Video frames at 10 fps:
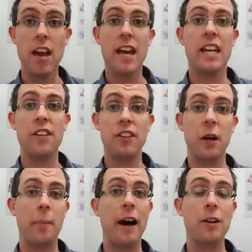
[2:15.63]
giving a
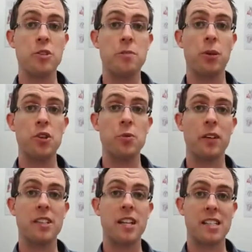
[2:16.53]
pain response when
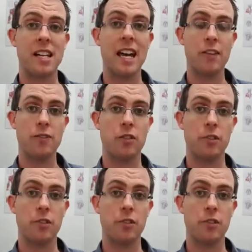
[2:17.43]
it doesn't have to.